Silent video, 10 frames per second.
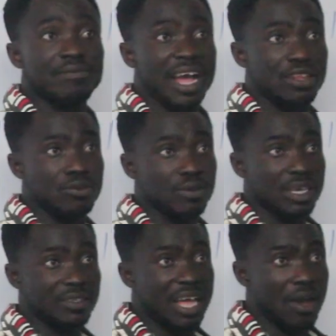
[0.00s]

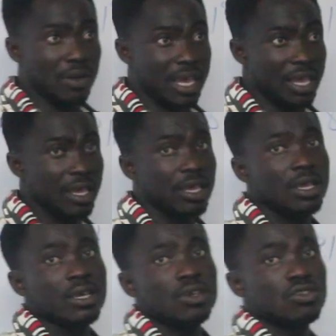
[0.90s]
value. Is that okay?
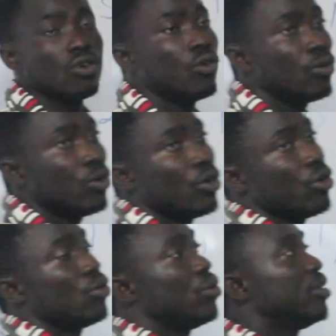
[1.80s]
So
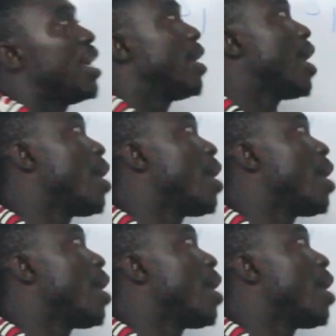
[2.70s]
the